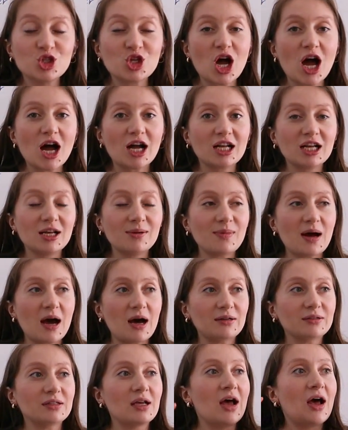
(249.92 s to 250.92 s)
talk
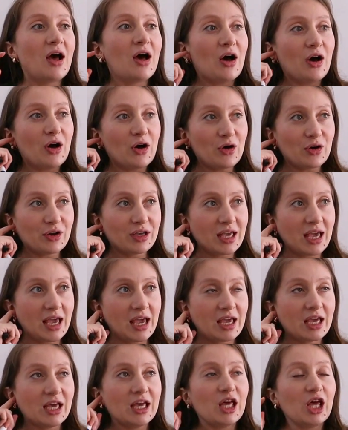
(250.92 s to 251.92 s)
about,
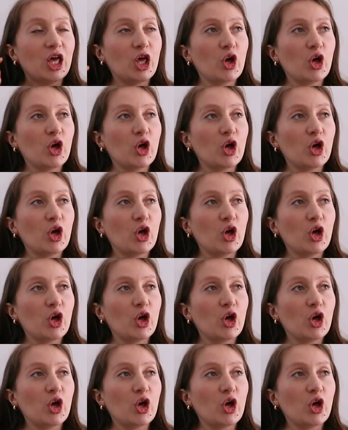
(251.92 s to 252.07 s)
okay,